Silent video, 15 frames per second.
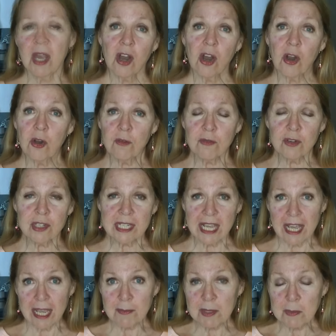over time
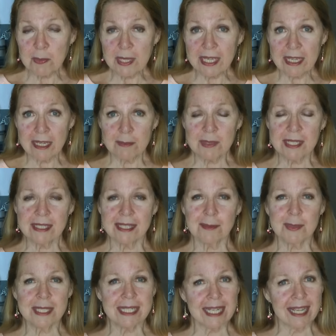it becomes a
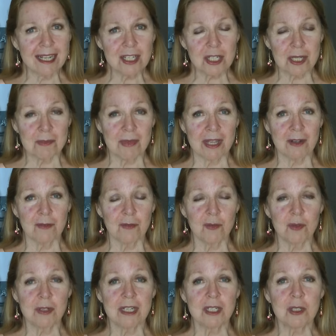substantial amount of food
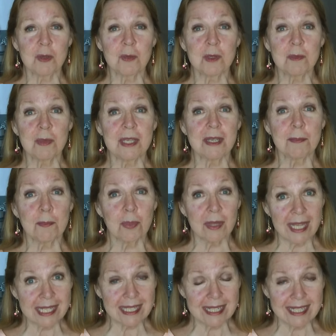and you would be
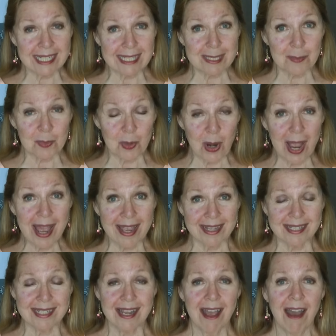pleasantly surprised
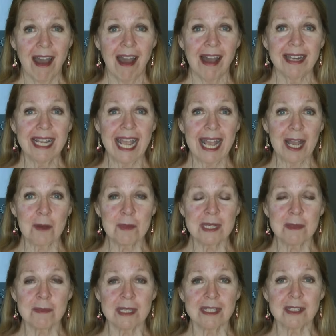on how many
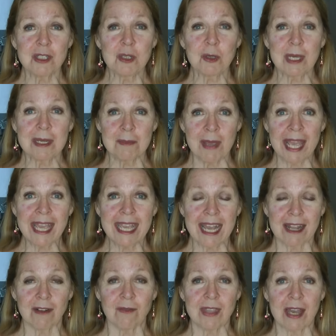meals you can make out
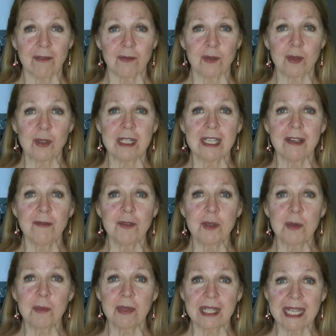of that food if you
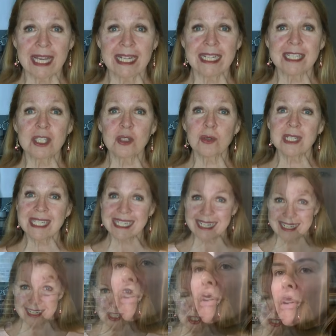plan it
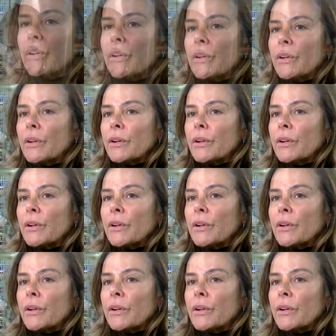strategically.